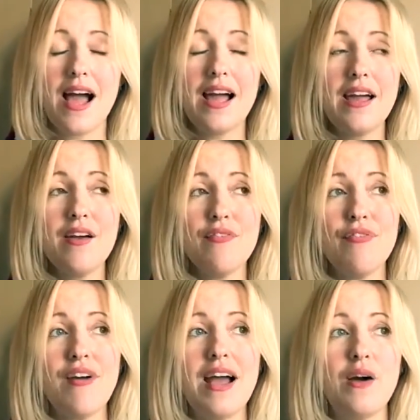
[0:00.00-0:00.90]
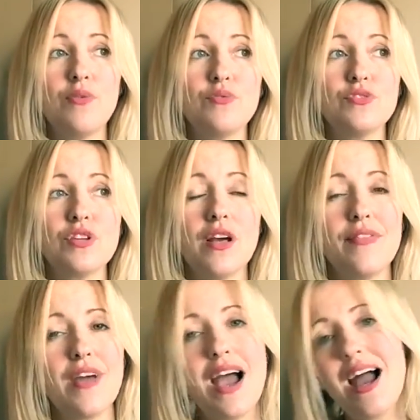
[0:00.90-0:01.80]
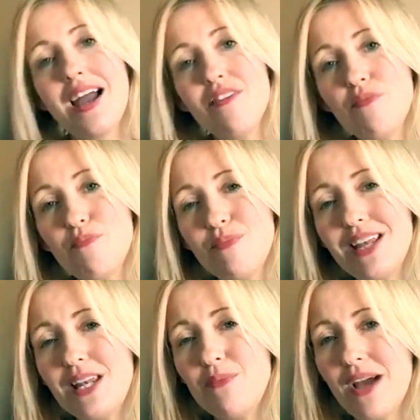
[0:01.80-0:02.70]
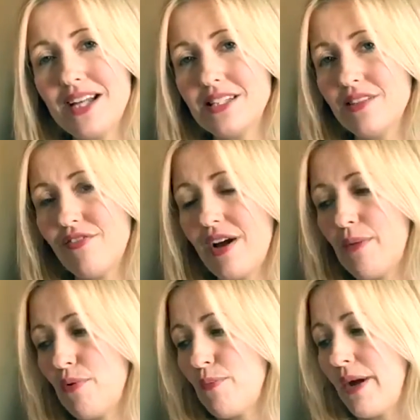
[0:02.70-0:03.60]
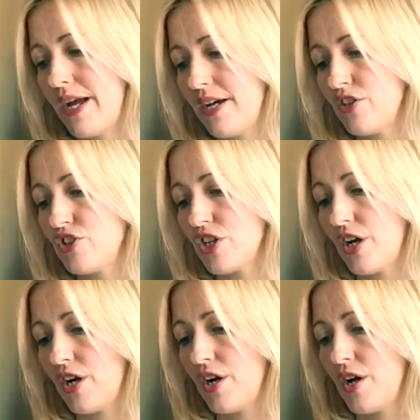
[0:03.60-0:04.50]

I have found that I have minimized the fibromyalgia